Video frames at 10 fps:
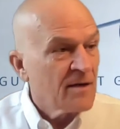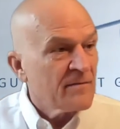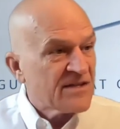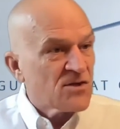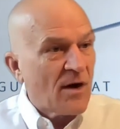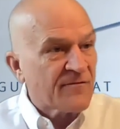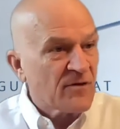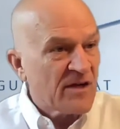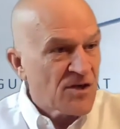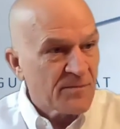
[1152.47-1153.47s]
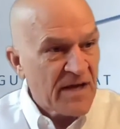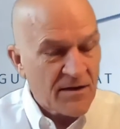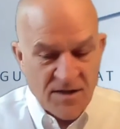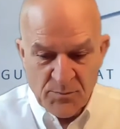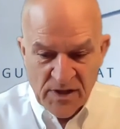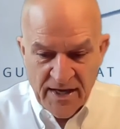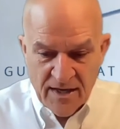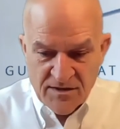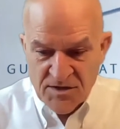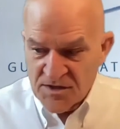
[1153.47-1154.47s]
And so after I jumped out of the
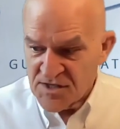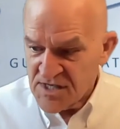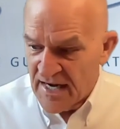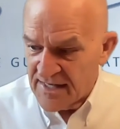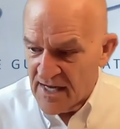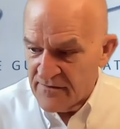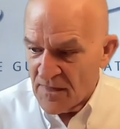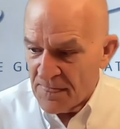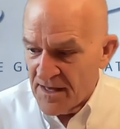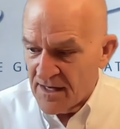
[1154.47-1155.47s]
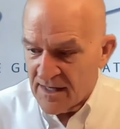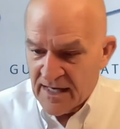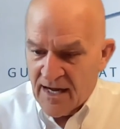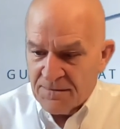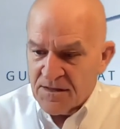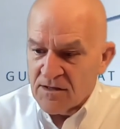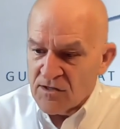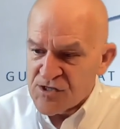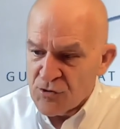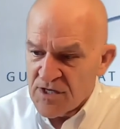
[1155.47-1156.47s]
plane and did the skydiving thing and I got the
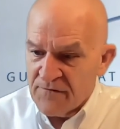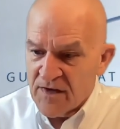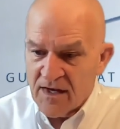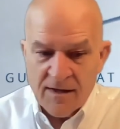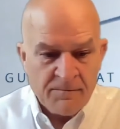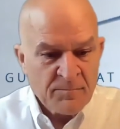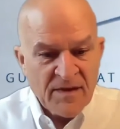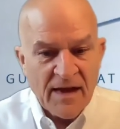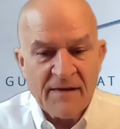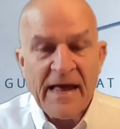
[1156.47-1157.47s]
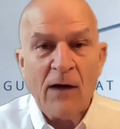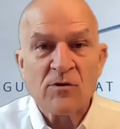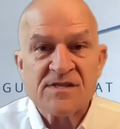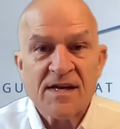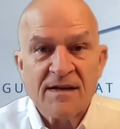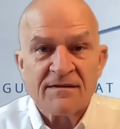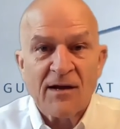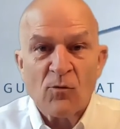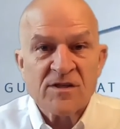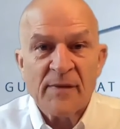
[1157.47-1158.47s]
little certificate and that was it. And I
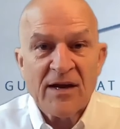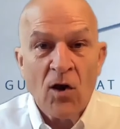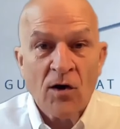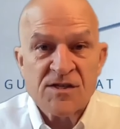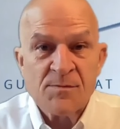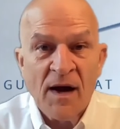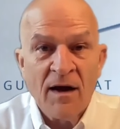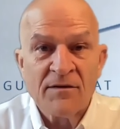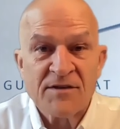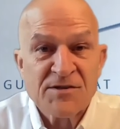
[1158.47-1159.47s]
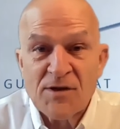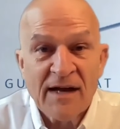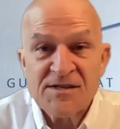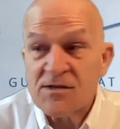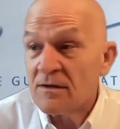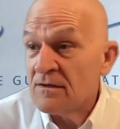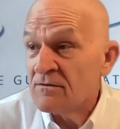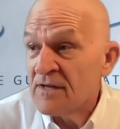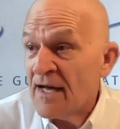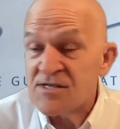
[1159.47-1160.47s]
went to my car, smiled. I just kind of, oh,
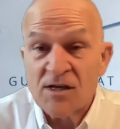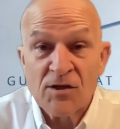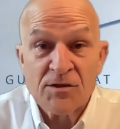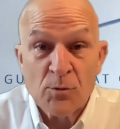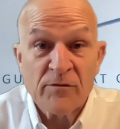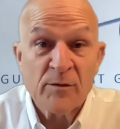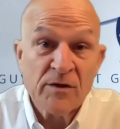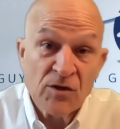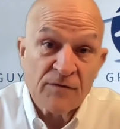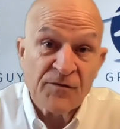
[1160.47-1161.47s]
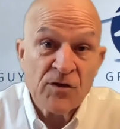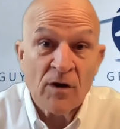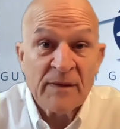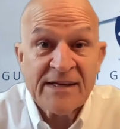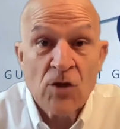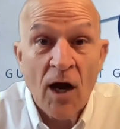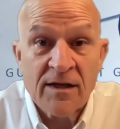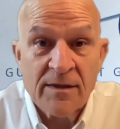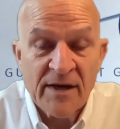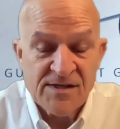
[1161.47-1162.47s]
nice. I looked in the rearview mirror. Good for you. I'm like
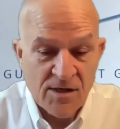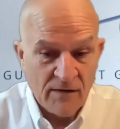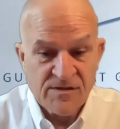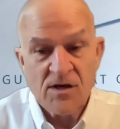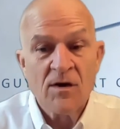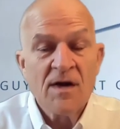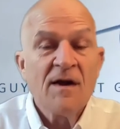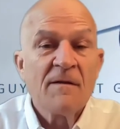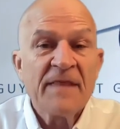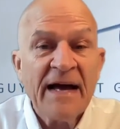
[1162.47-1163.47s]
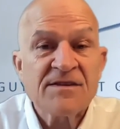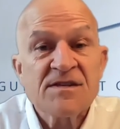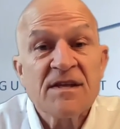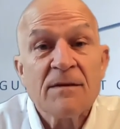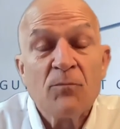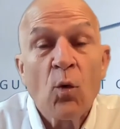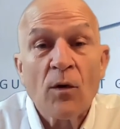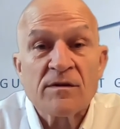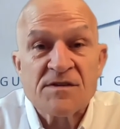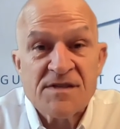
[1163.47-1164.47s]
talking to myself. So that's the
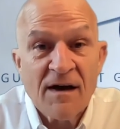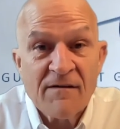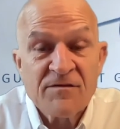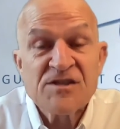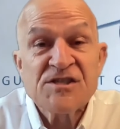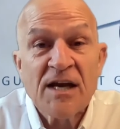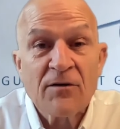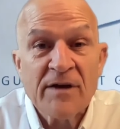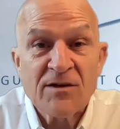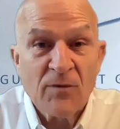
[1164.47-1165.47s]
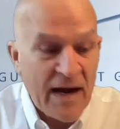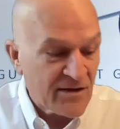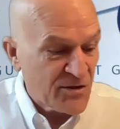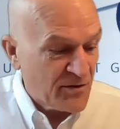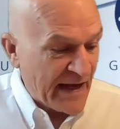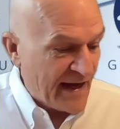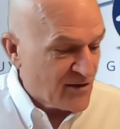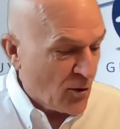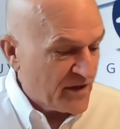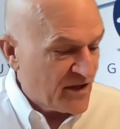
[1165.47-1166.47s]
importance of sharing gratitude. And I had
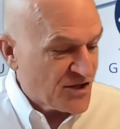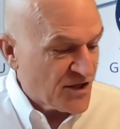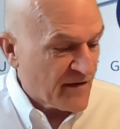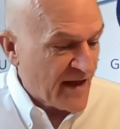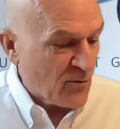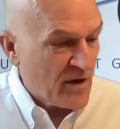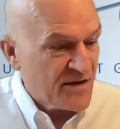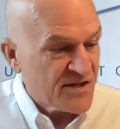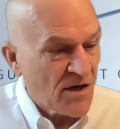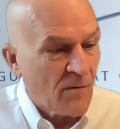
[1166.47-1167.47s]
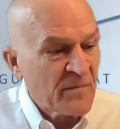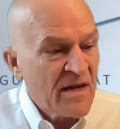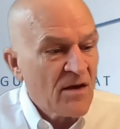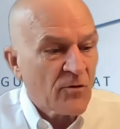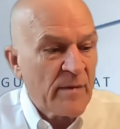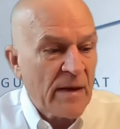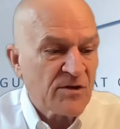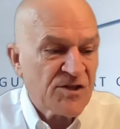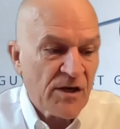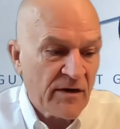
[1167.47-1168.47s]
nobody to share that with. So remember, remember,
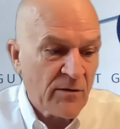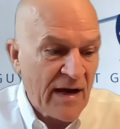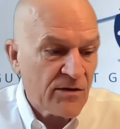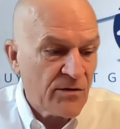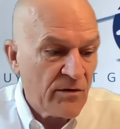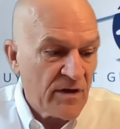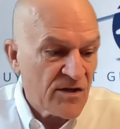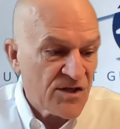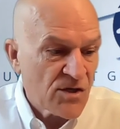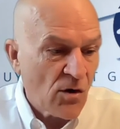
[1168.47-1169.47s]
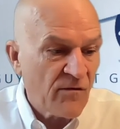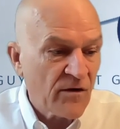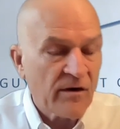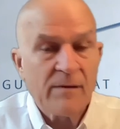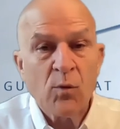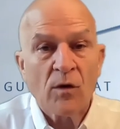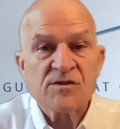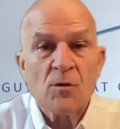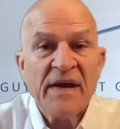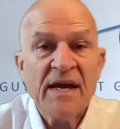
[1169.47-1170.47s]
sharing gratitude is so very important.
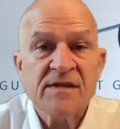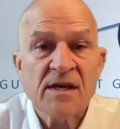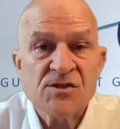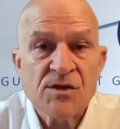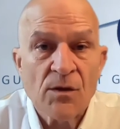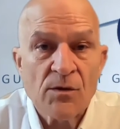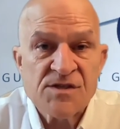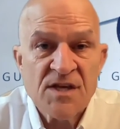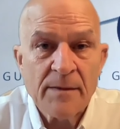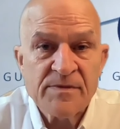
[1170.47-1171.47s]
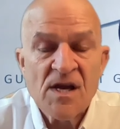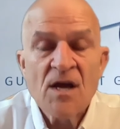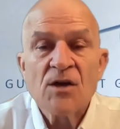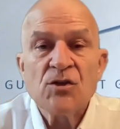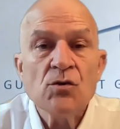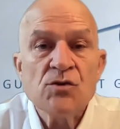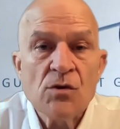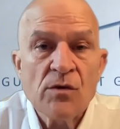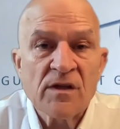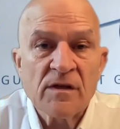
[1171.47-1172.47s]
So pay attention to those tips. You
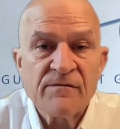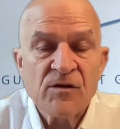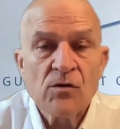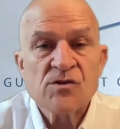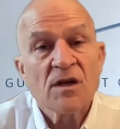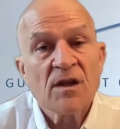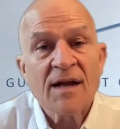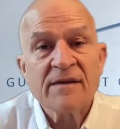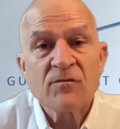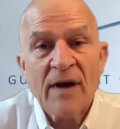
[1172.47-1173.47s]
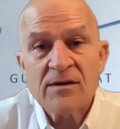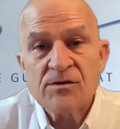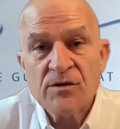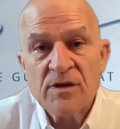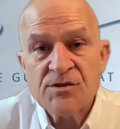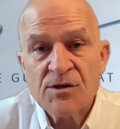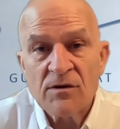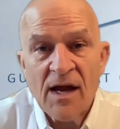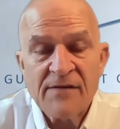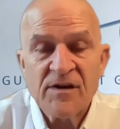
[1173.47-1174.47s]
too can infuse a lot of gratitude into your
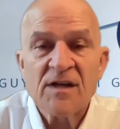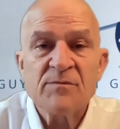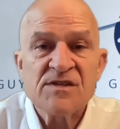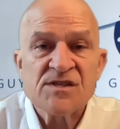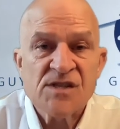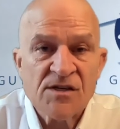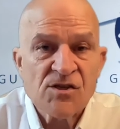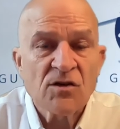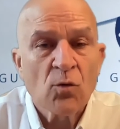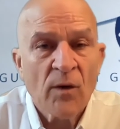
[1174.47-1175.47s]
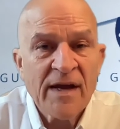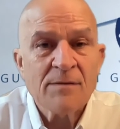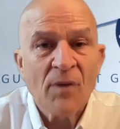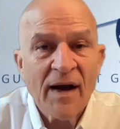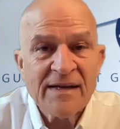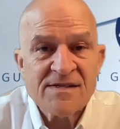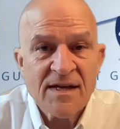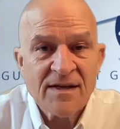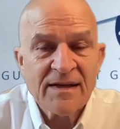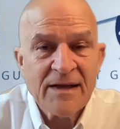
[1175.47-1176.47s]
life. It can be such a great
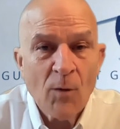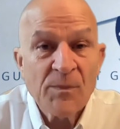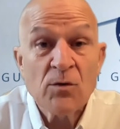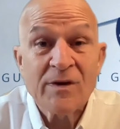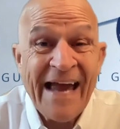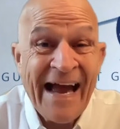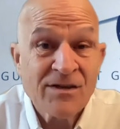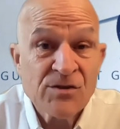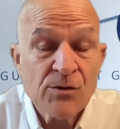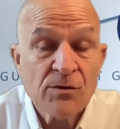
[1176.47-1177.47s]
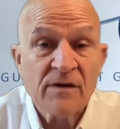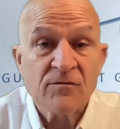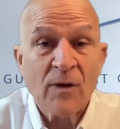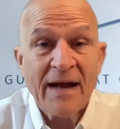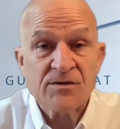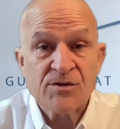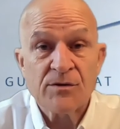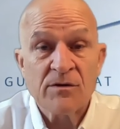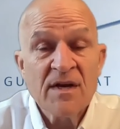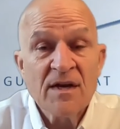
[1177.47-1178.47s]
mindset. It can help you an attitude of
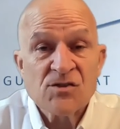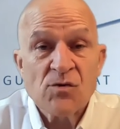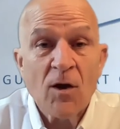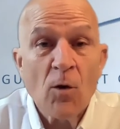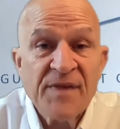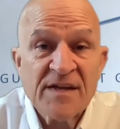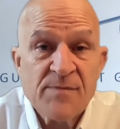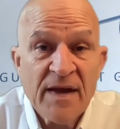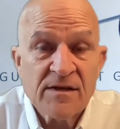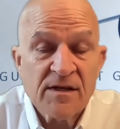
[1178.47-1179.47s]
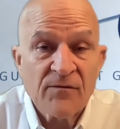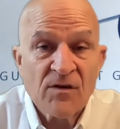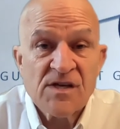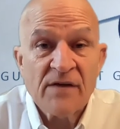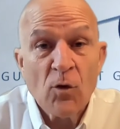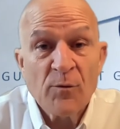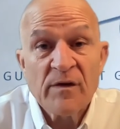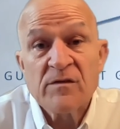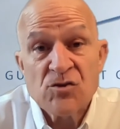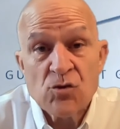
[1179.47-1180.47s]
gratitude. So I hope that's made a difference. I hope
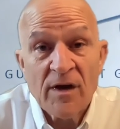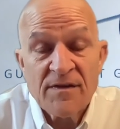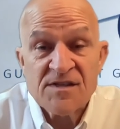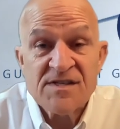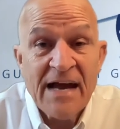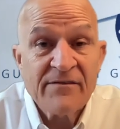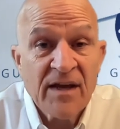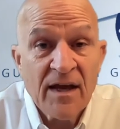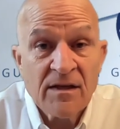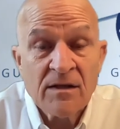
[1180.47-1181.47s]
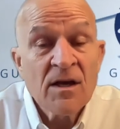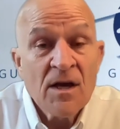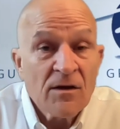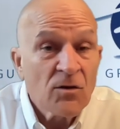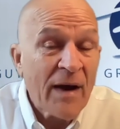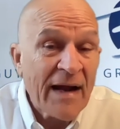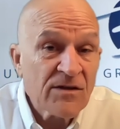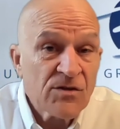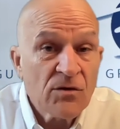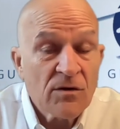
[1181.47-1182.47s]
you've enjoyed this navigating
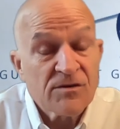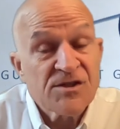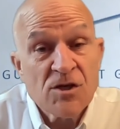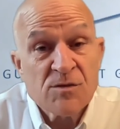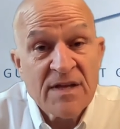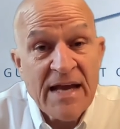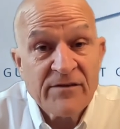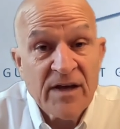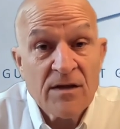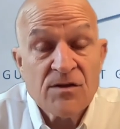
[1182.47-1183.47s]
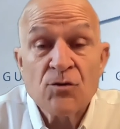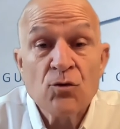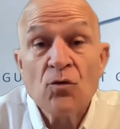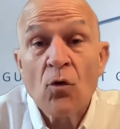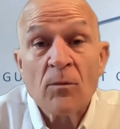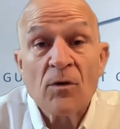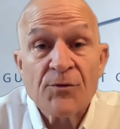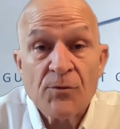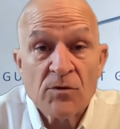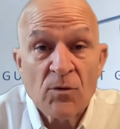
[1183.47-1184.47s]
gratitude, or excuse me, navigating the new normal
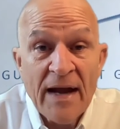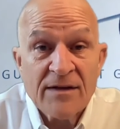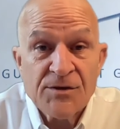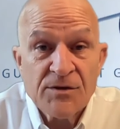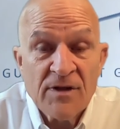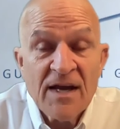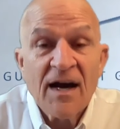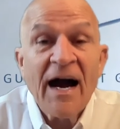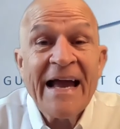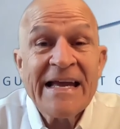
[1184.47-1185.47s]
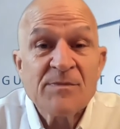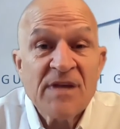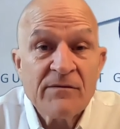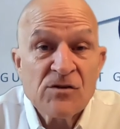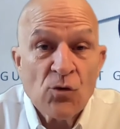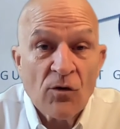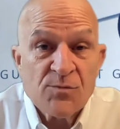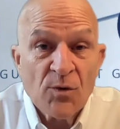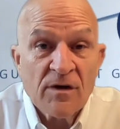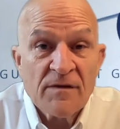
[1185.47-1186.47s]
through gratitude. I am David George
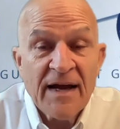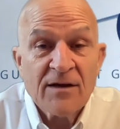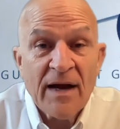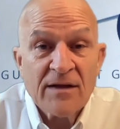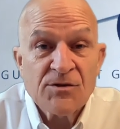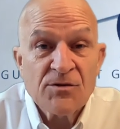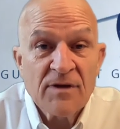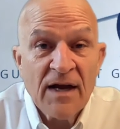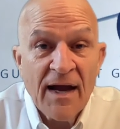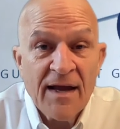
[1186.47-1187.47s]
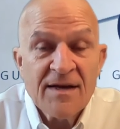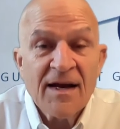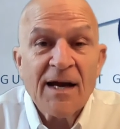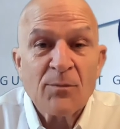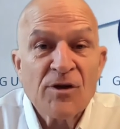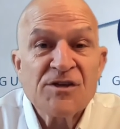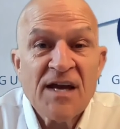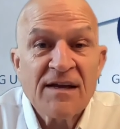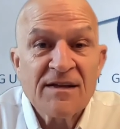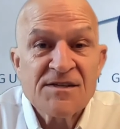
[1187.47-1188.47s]
Brooke, that gratitude guy. I
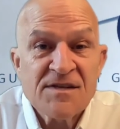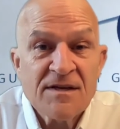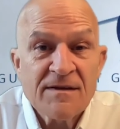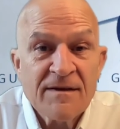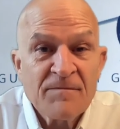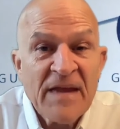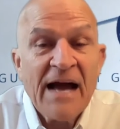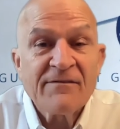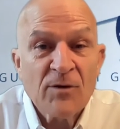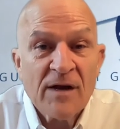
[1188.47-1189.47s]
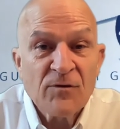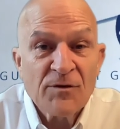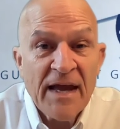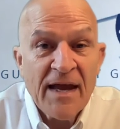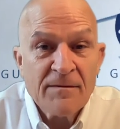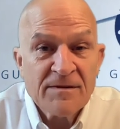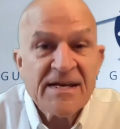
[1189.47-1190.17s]
appreciate you listening. Have a grateful day.